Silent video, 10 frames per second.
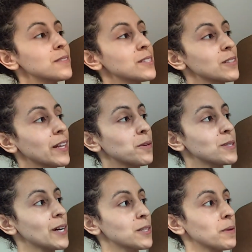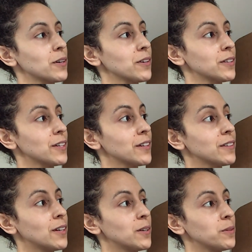So like we talked about earlier,
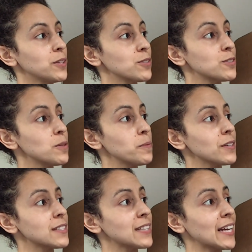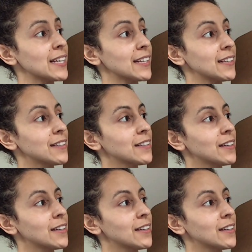when you're super excited,